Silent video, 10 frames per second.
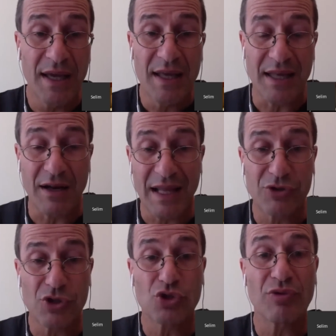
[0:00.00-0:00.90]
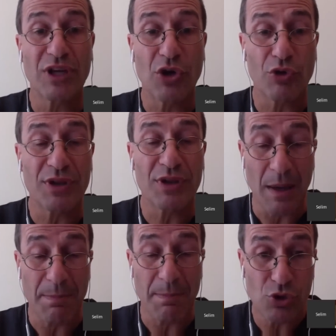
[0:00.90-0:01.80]
that allows us to record the
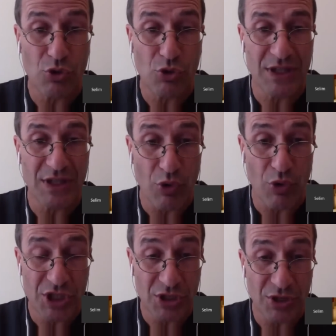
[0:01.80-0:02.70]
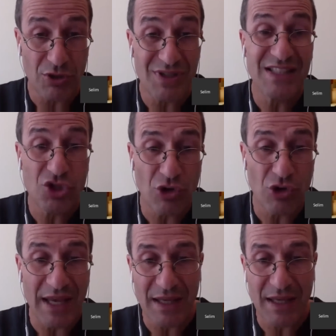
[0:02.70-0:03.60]
episodes in question, the
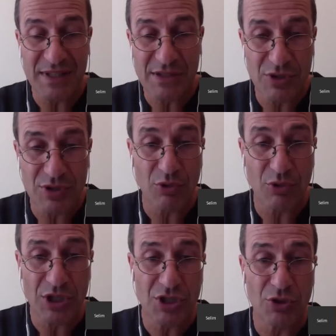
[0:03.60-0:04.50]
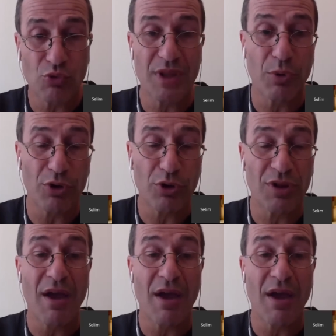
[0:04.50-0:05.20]
seizure-like episodes in question, with both